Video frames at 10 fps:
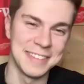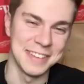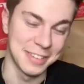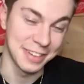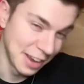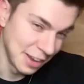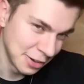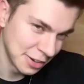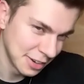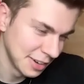as yeah. a
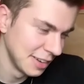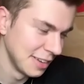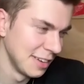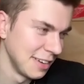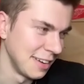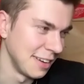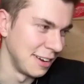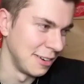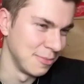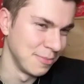skater. He's a
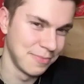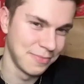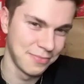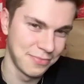sniper um, too.